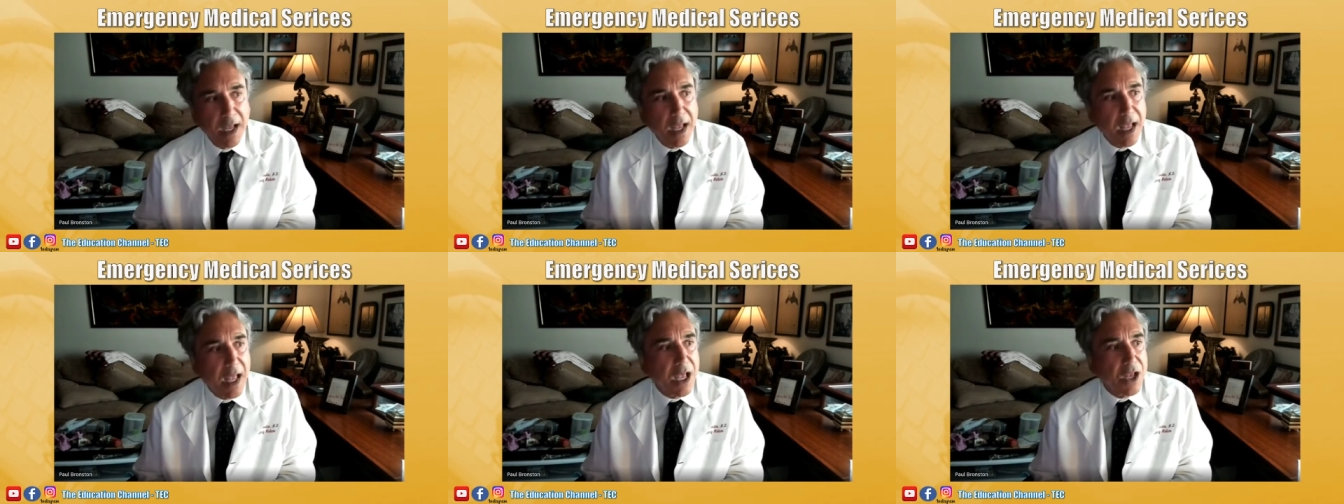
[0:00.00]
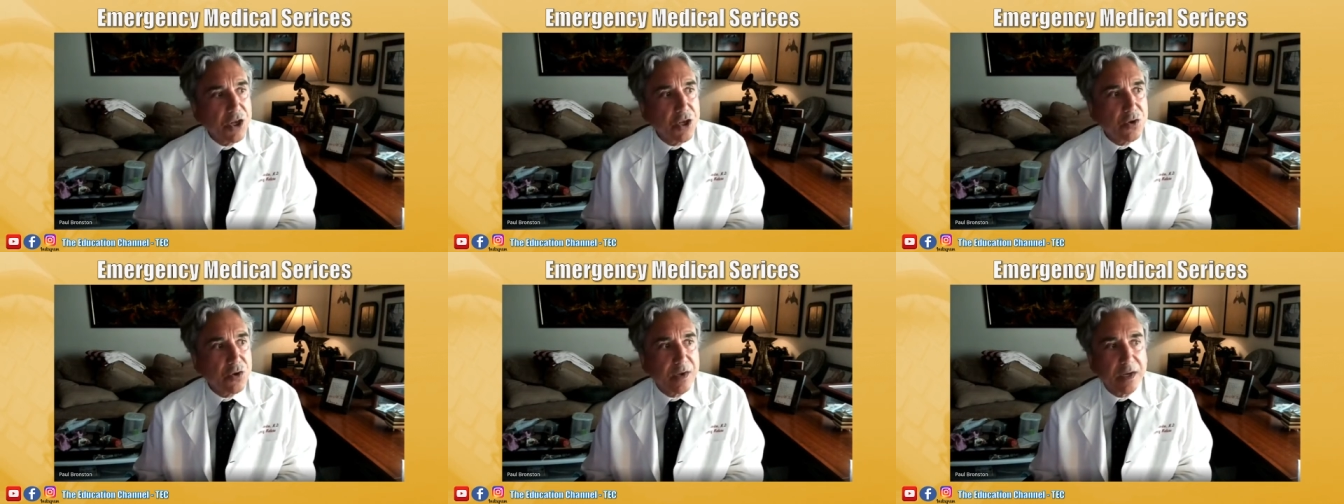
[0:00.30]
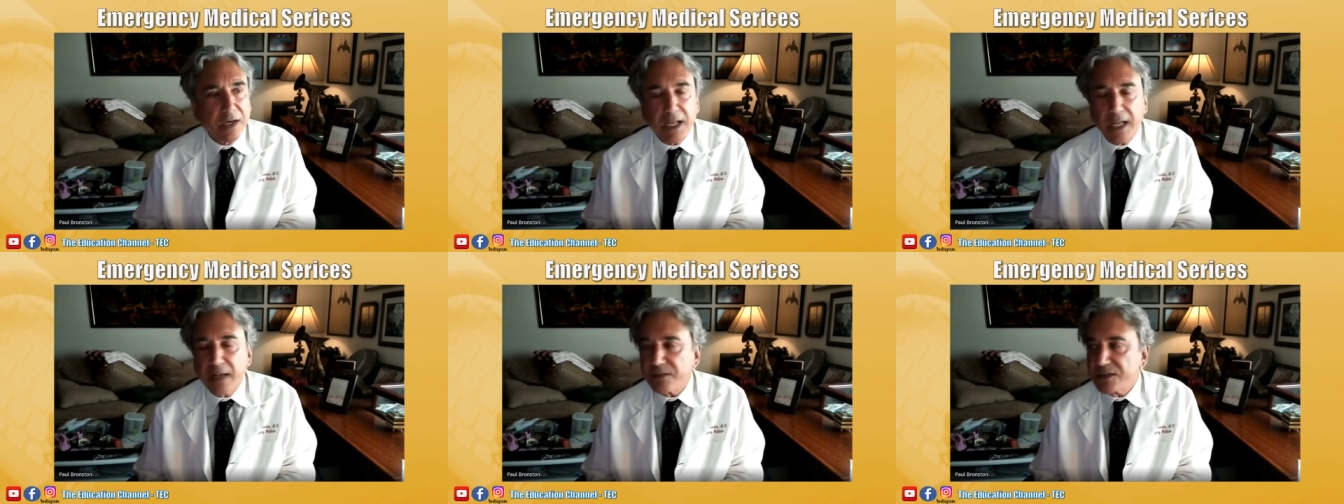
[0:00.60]
And you
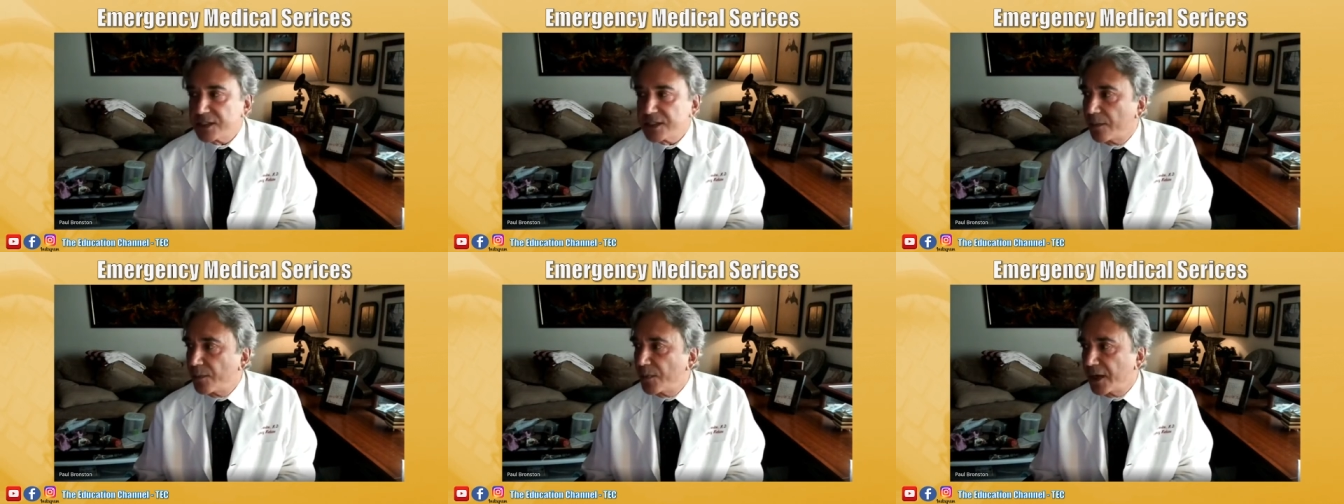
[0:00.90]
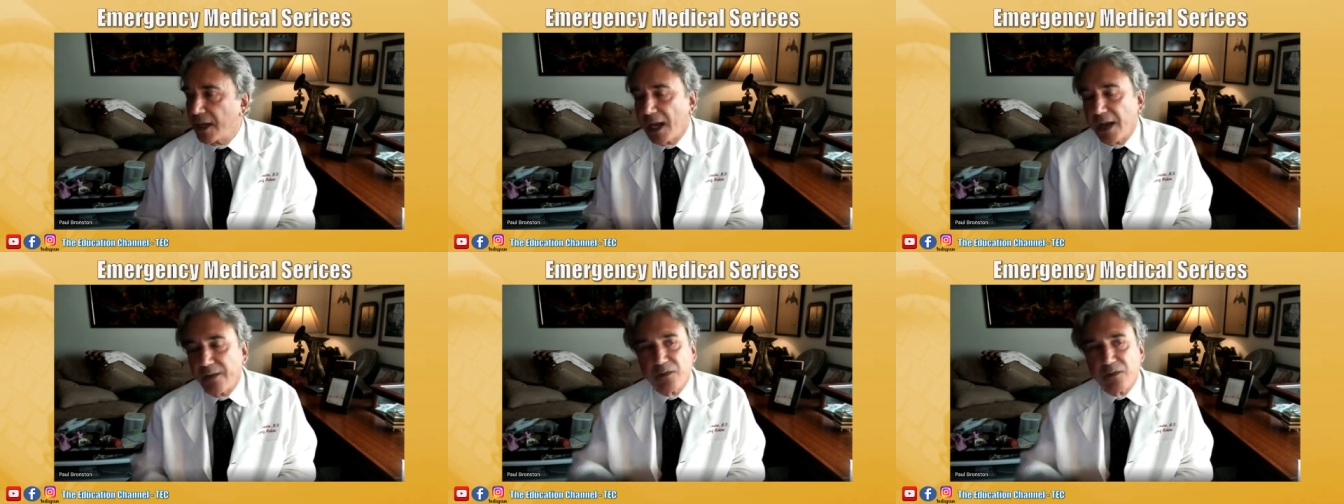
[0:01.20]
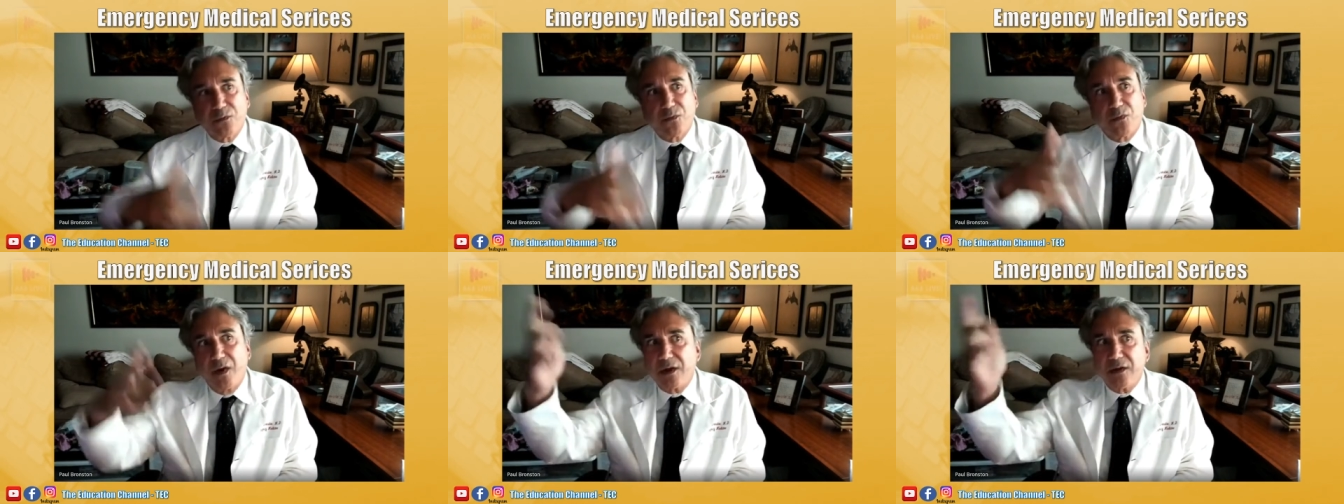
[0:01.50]
can have somebody, I have a
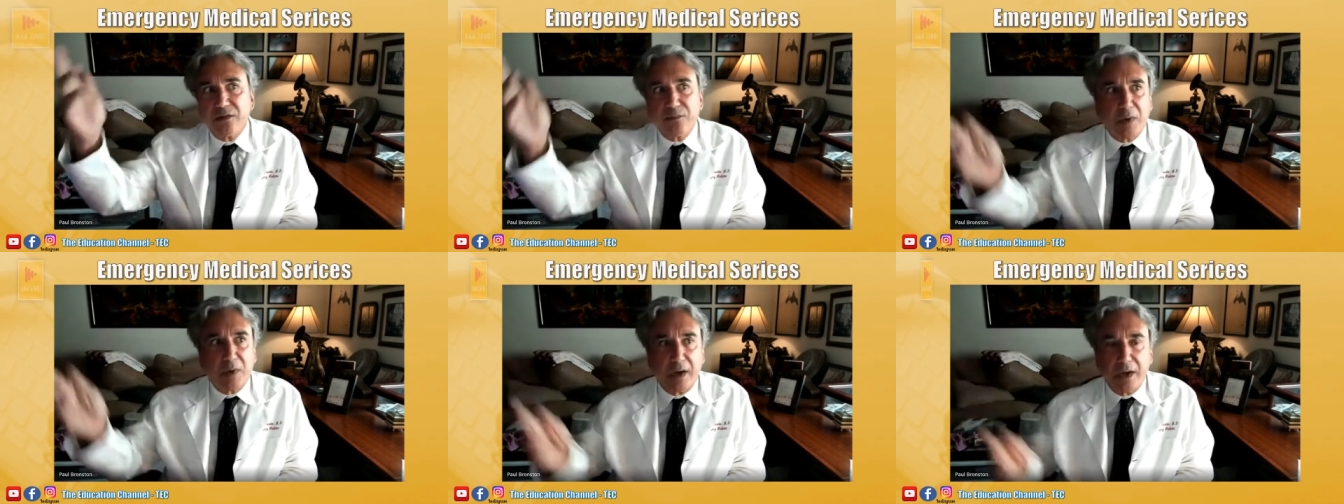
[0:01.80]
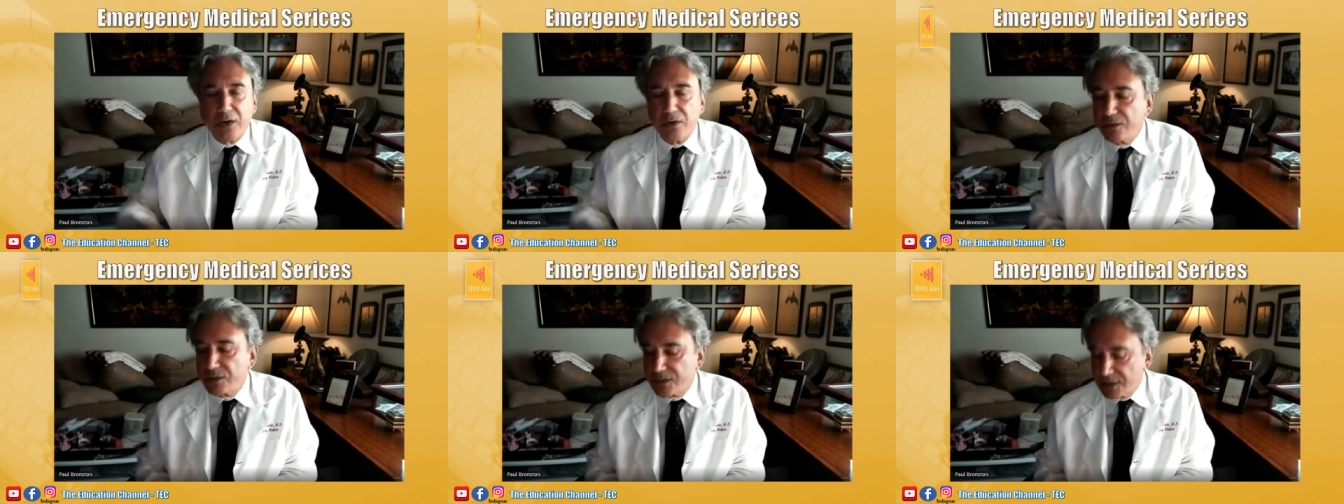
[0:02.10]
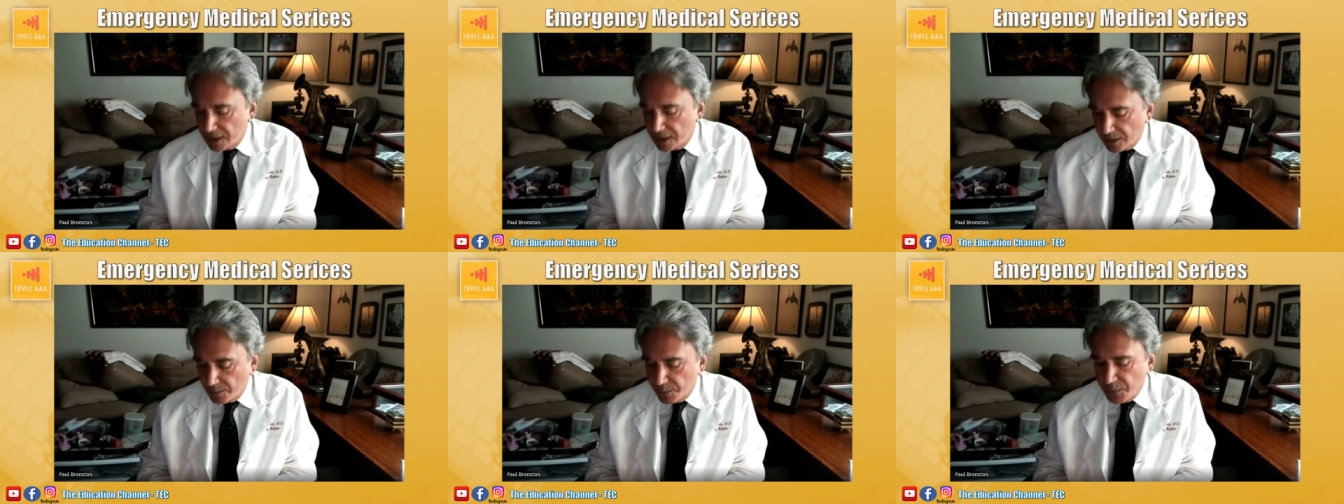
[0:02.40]
friend of mine who's
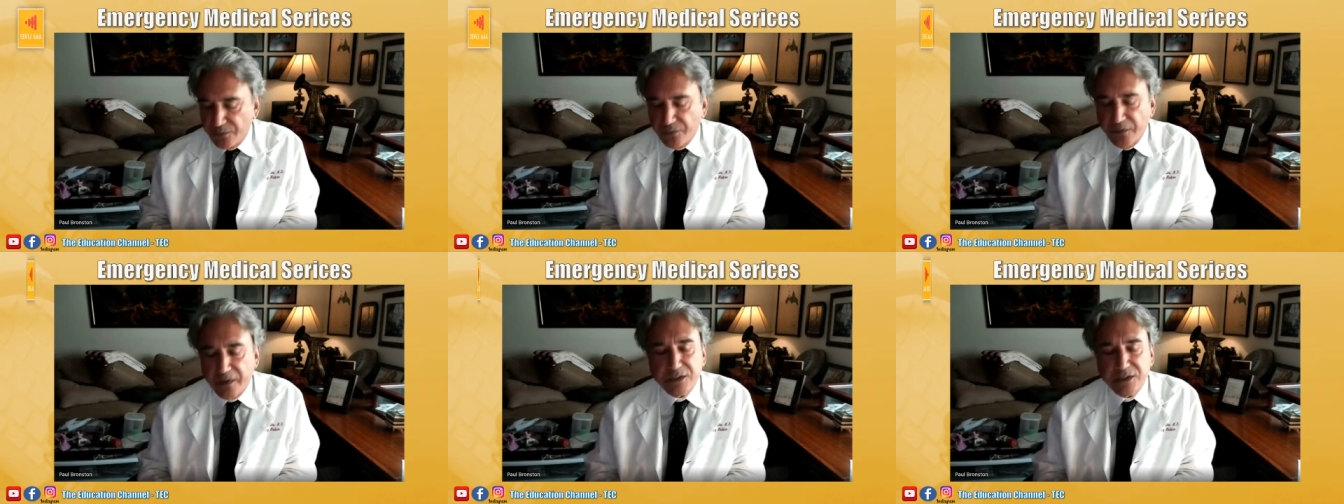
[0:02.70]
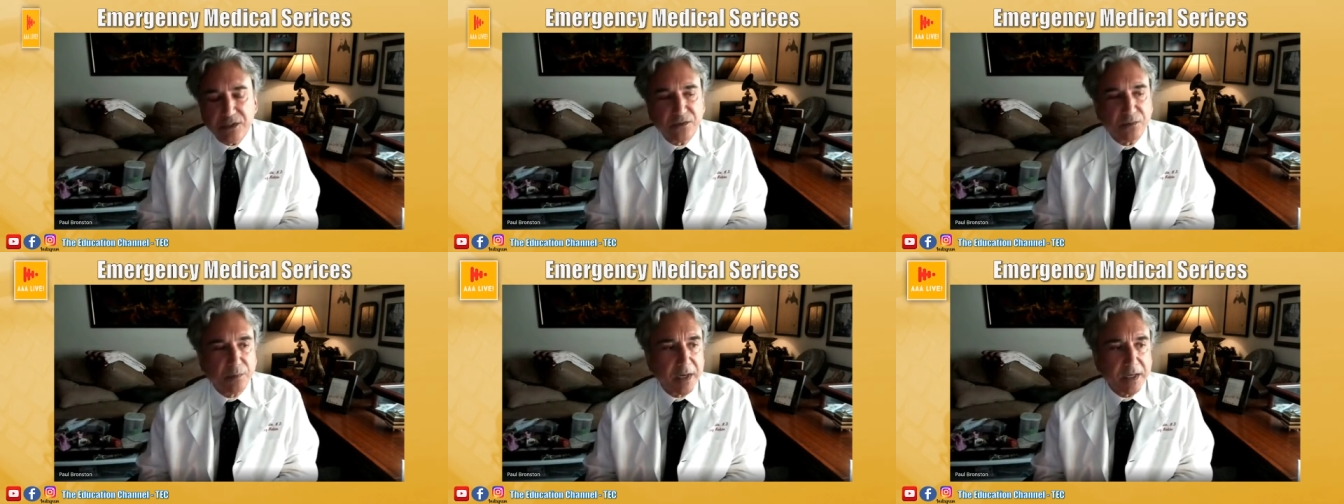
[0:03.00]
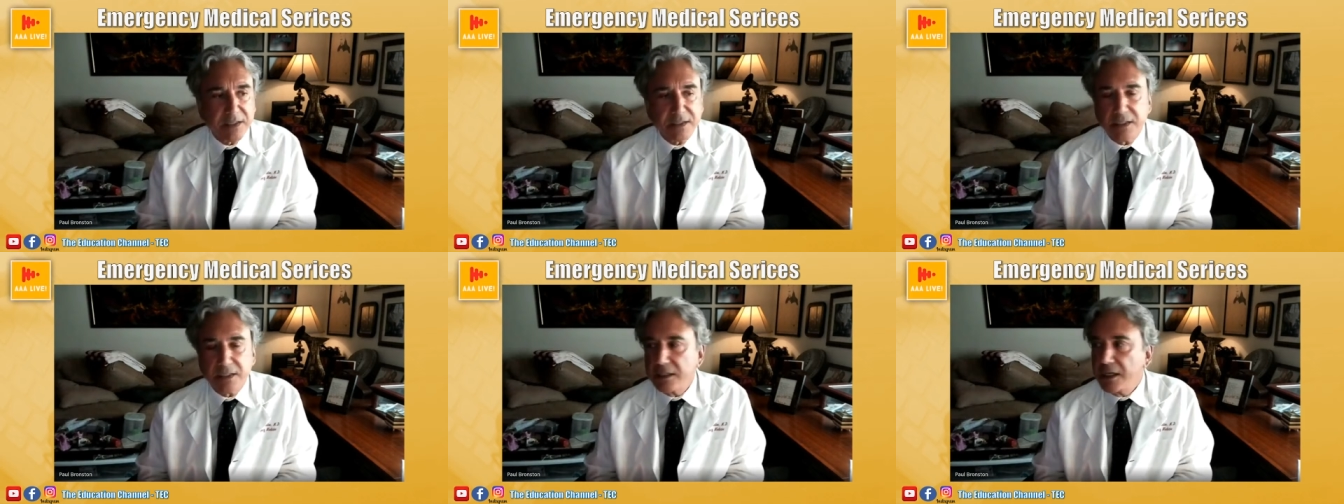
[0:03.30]
a professor of
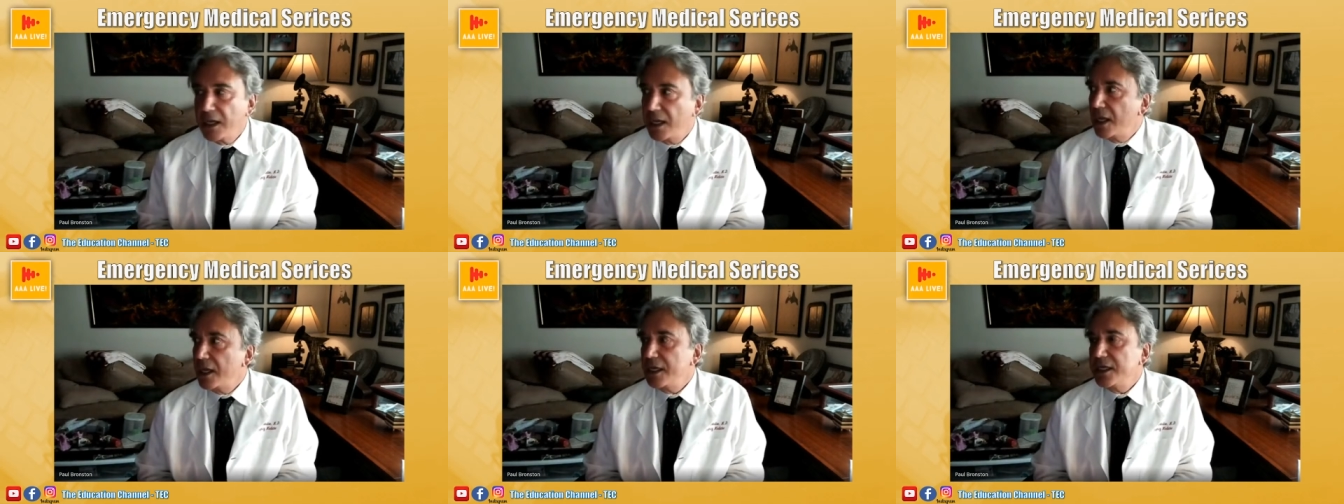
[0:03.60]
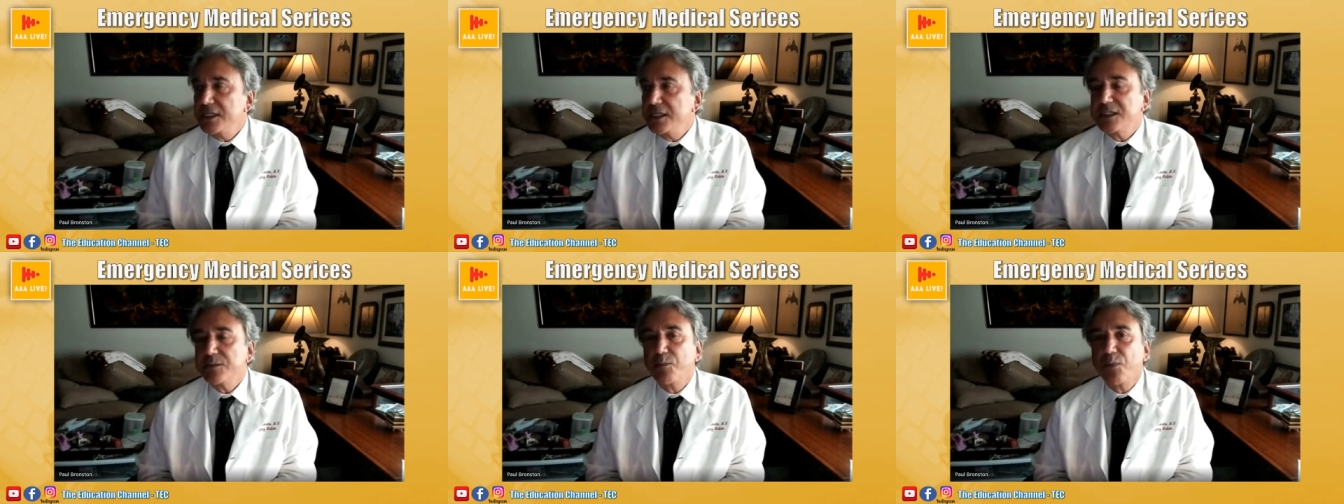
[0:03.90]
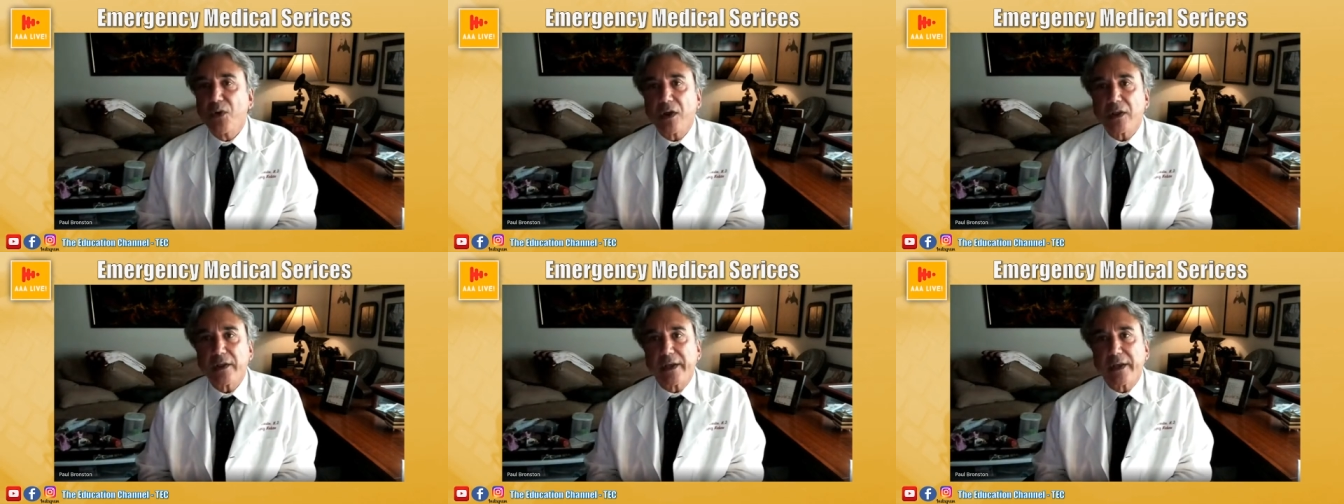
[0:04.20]
medicine. He's
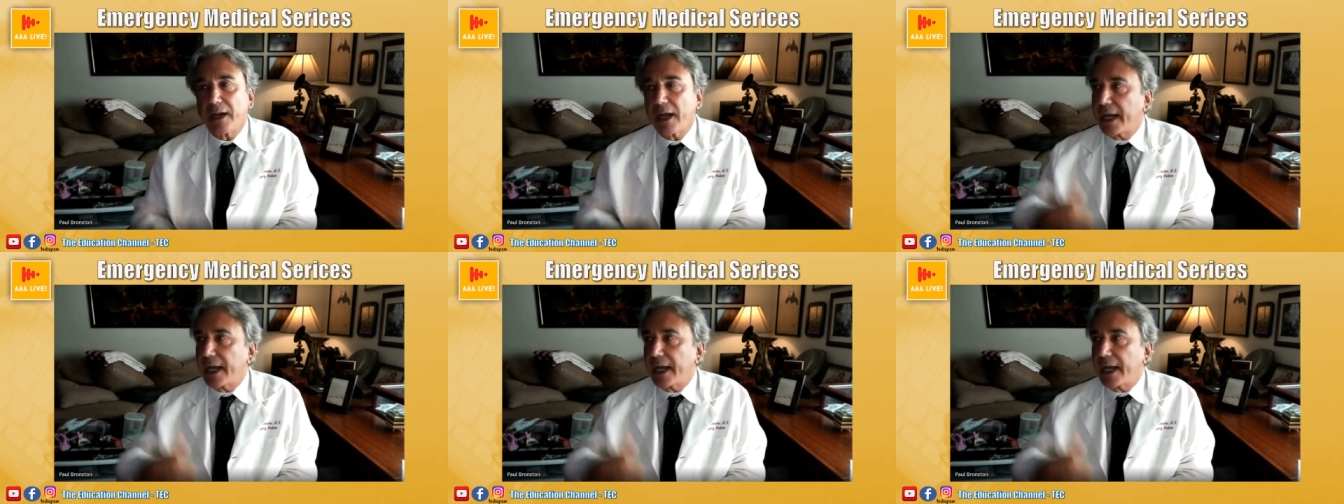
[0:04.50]
brilliant.